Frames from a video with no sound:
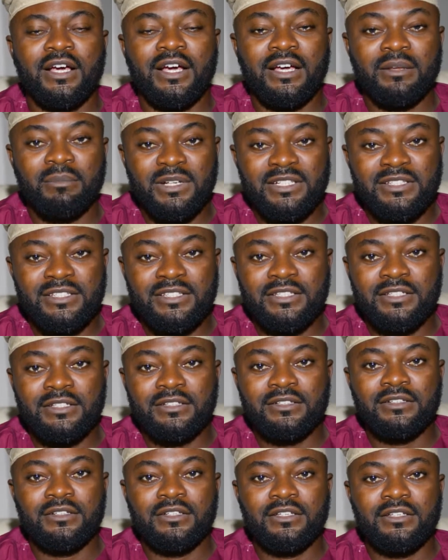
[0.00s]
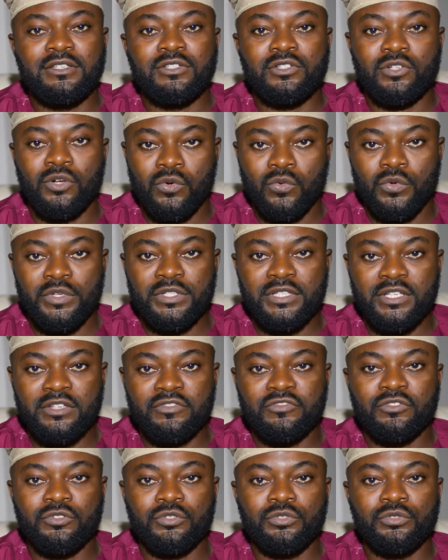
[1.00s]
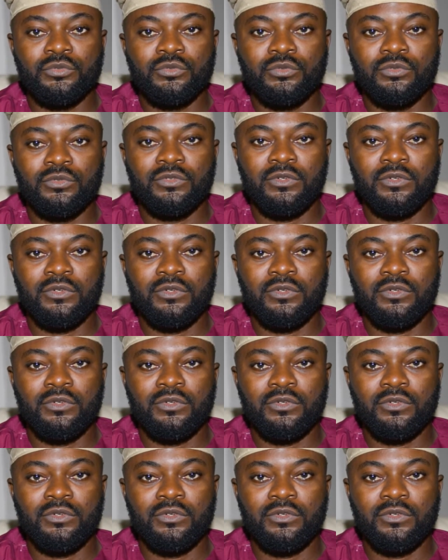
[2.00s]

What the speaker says: Al-Mateen is always there for you.